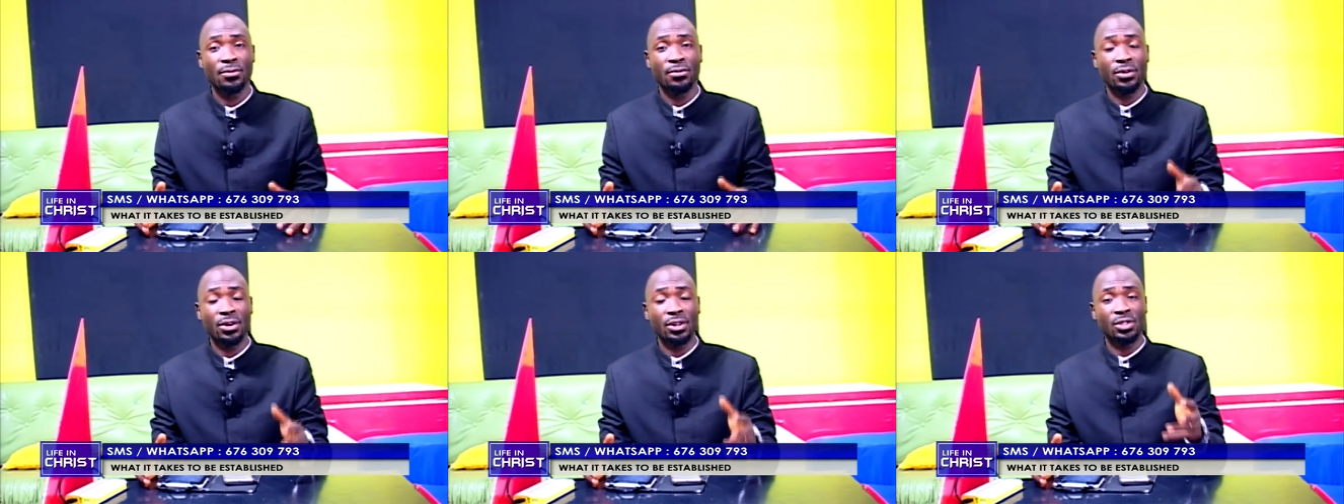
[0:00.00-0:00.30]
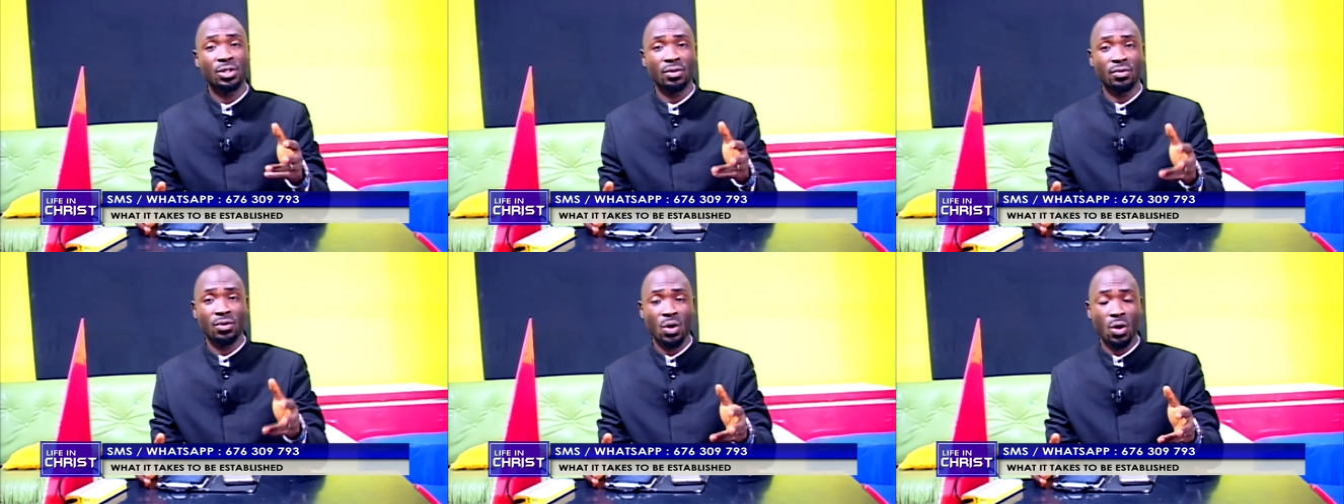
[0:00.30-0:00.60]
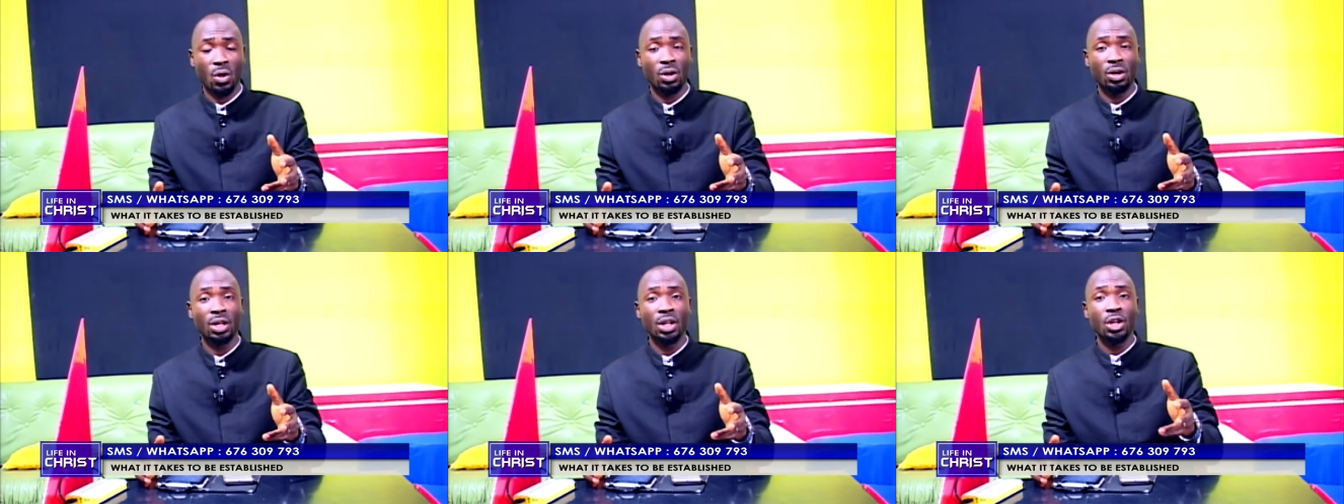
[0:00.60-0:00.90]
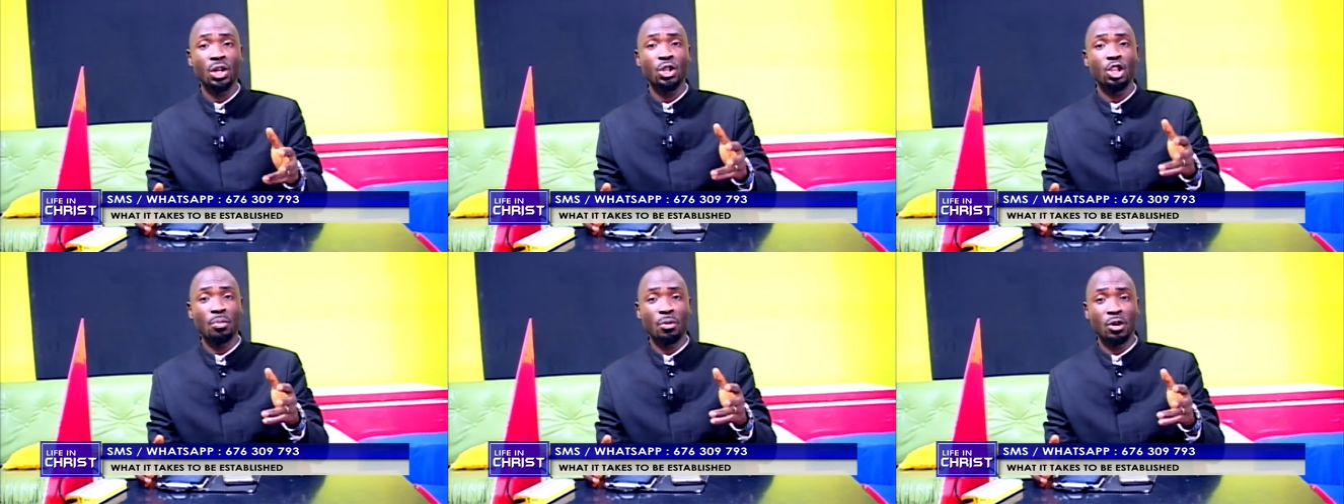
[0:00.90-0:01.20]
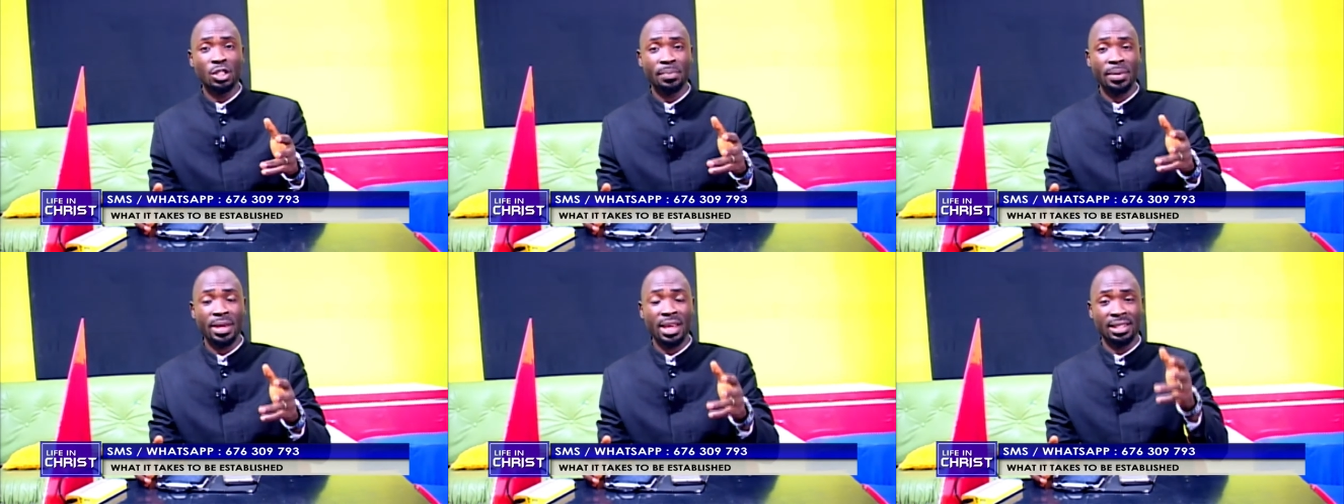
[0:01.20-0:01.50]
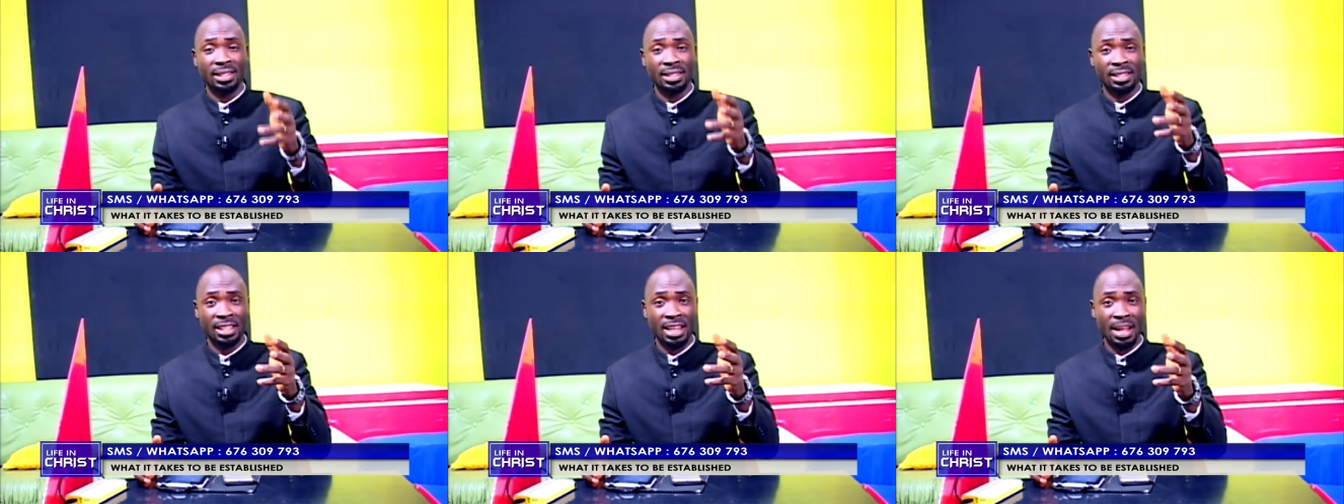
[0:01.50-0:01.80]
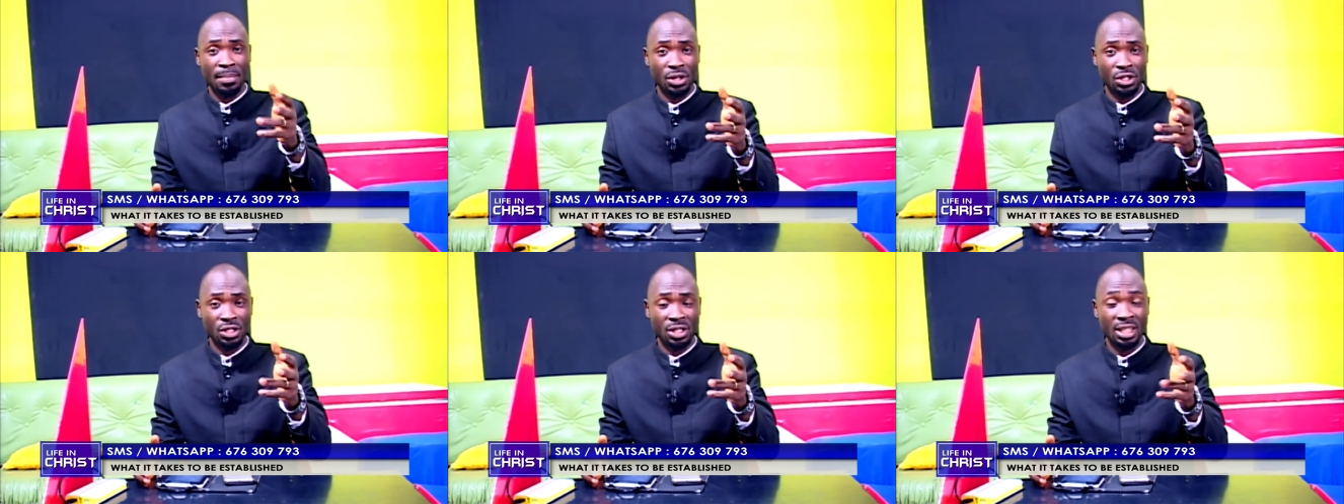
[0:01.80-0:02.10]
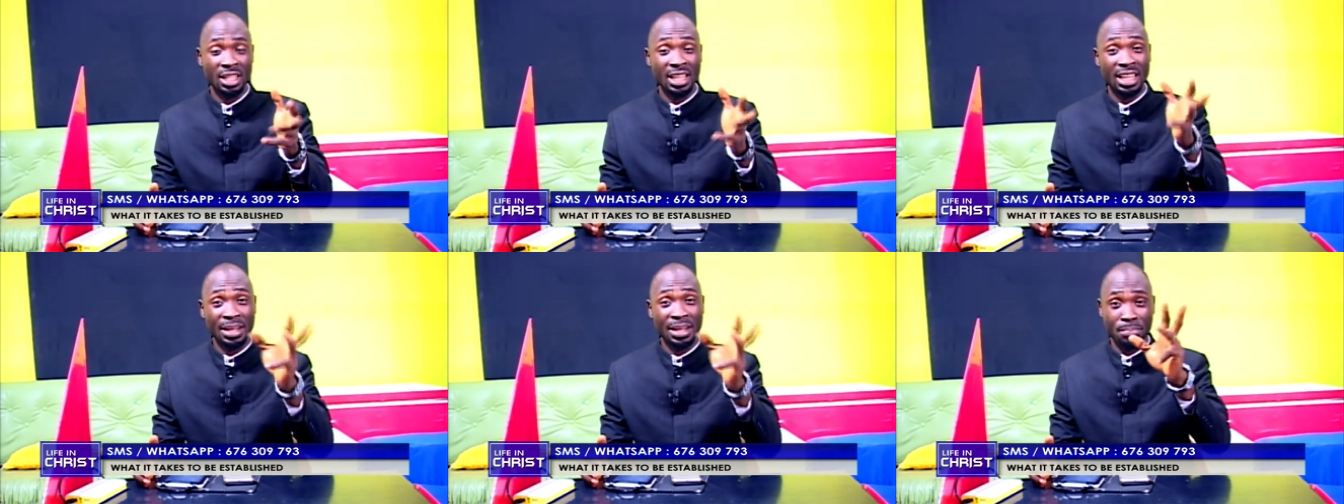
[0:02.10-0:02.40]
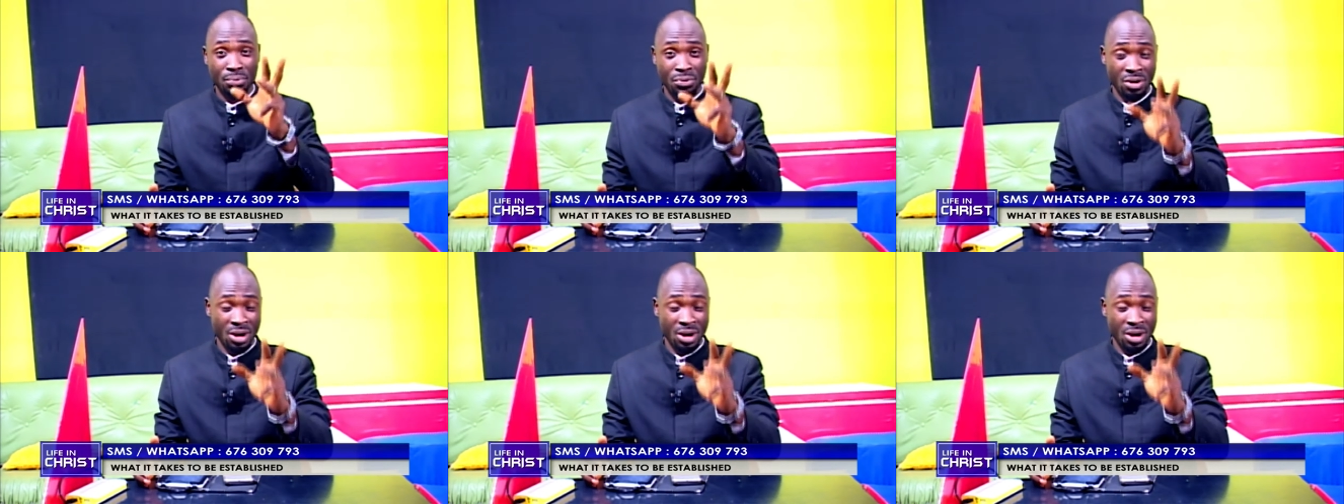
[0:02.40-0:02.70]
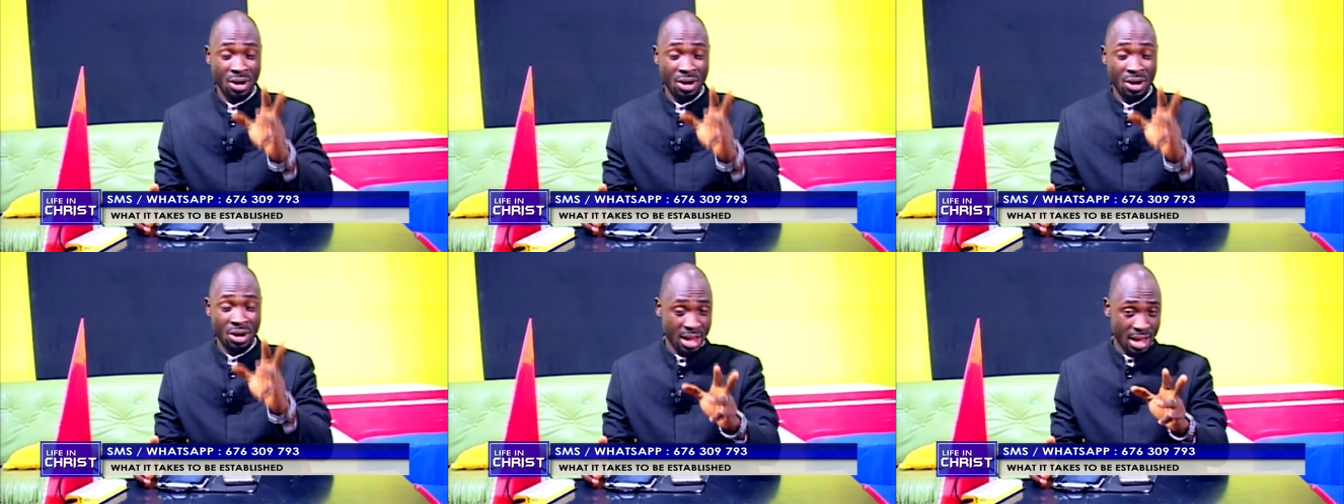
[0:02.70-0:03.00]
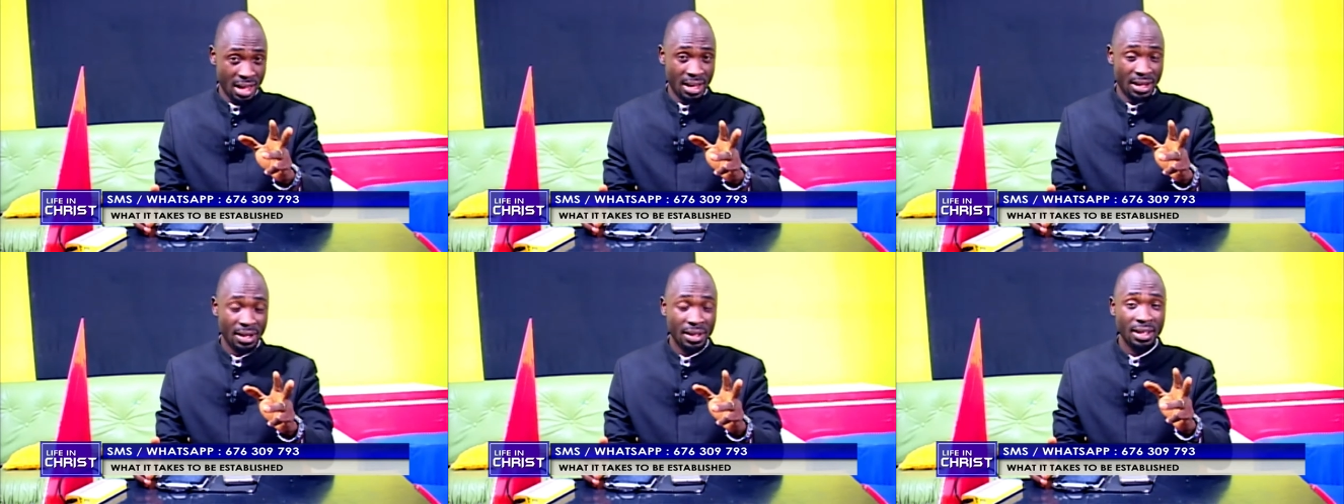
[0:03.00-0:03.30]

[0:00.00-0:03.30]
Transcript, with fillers: First of all, you must be established in prayer.